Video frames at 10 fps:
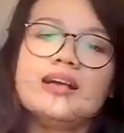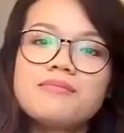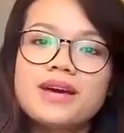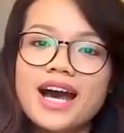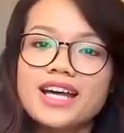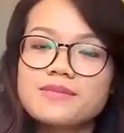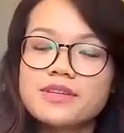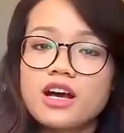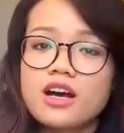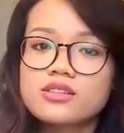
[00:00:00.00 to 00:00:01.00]
My
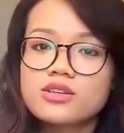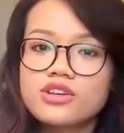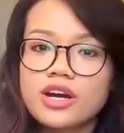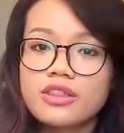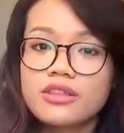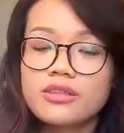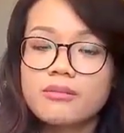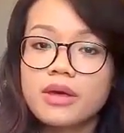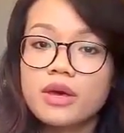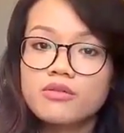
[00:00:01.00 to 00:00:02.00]
husband also tried the
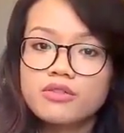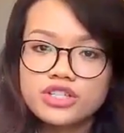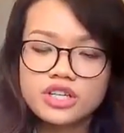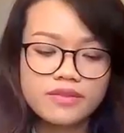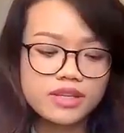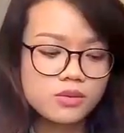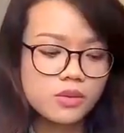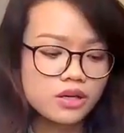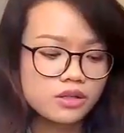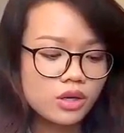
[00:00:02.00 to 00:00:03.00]
male version of this
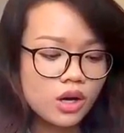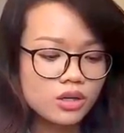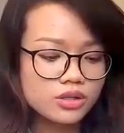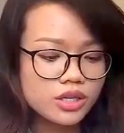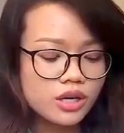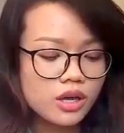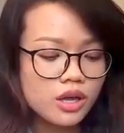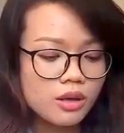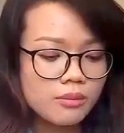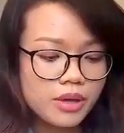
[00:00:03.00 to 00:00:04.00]
one called
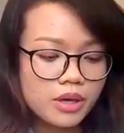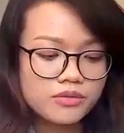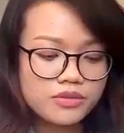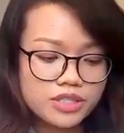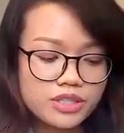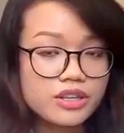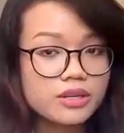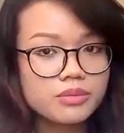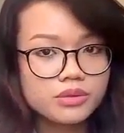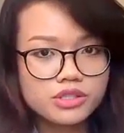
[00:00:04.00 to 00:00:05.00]
Male Fertility
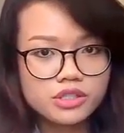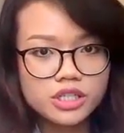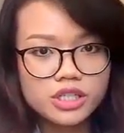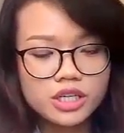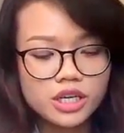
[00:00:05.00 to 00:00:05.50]
Booster,